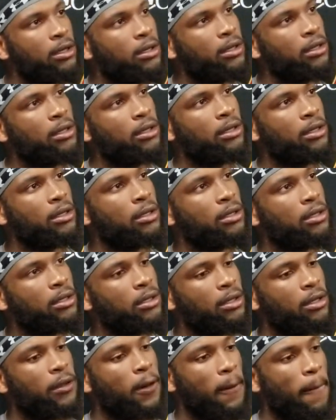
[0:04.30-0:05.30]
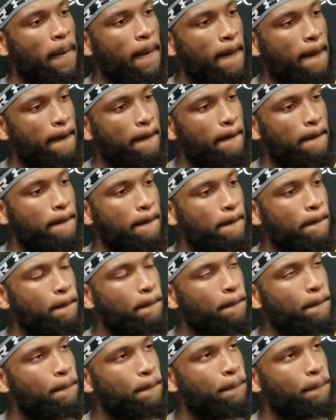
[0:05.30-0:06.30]
Marcus, with the new coaching staff
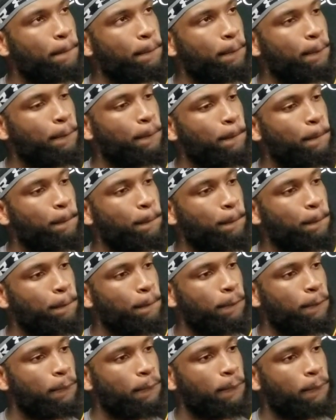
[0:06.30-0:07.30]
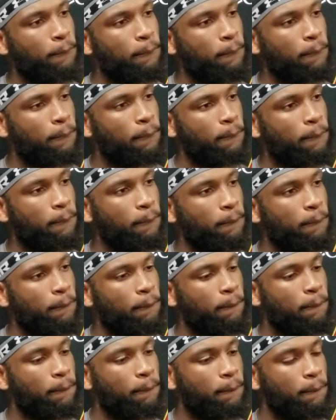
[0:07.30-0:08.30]
coming in, now obviously, you know,
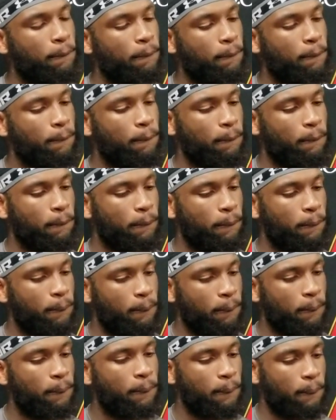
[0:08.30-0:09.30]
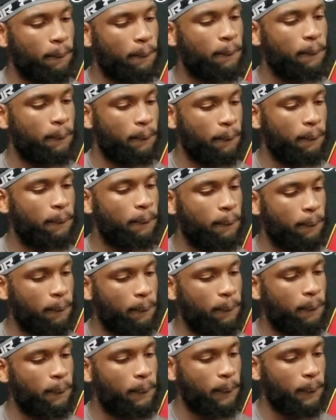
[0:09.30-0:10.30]
back with the team and everything, how
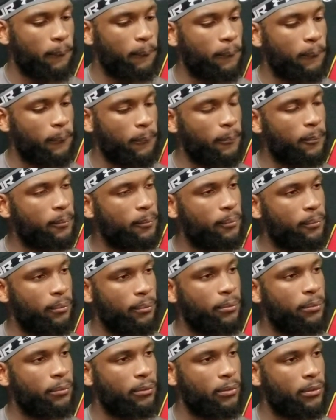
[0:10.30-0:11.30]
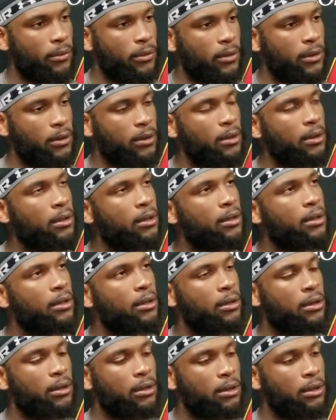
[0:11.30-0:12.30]
has that transition been for
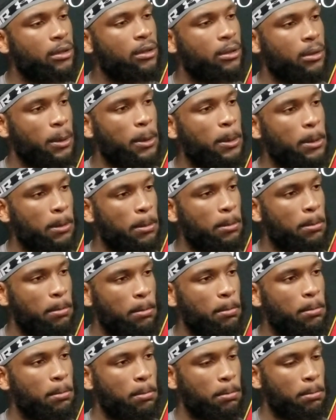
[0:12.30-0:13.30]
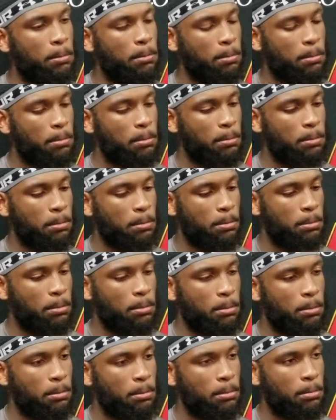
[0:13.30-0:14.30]
you, getting the new coaching staff here, getting
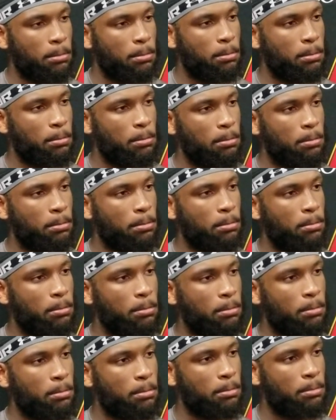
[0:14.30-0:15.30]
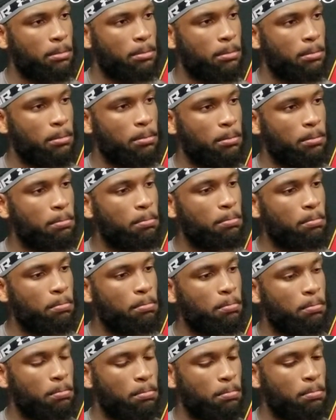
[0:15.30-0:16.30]
Cory here coaching in, and, you know,
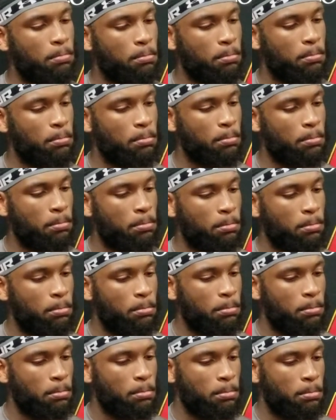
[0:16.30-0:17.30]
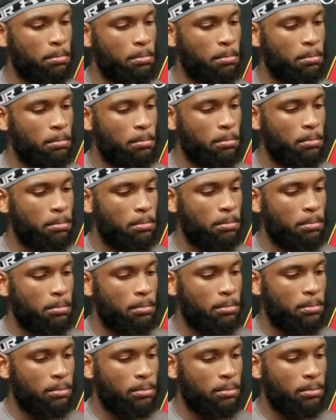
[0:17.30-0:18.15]
where do you see your kind of role on the team this year?